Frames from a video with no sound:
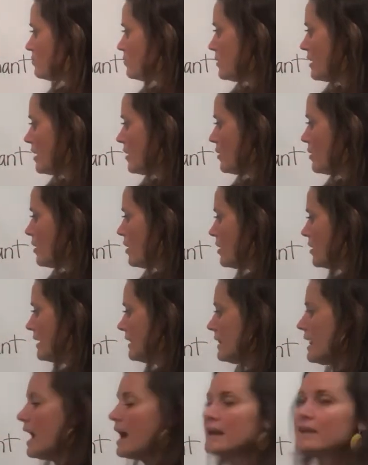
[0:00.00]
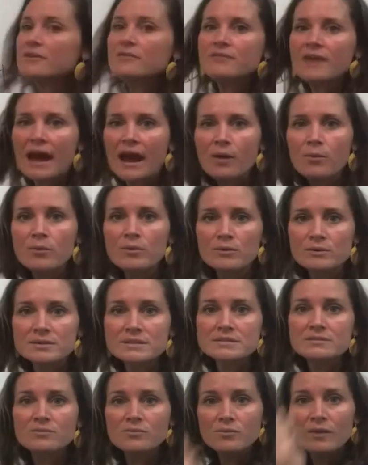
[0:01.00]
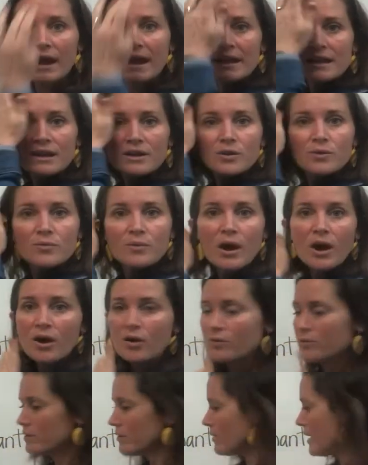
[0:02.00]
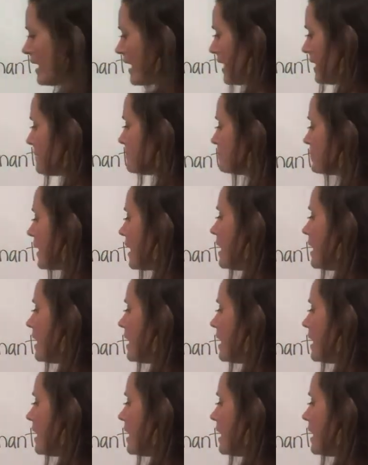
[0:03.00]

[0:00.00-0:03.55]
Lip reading: there are a lot of vowels right in a row, okay?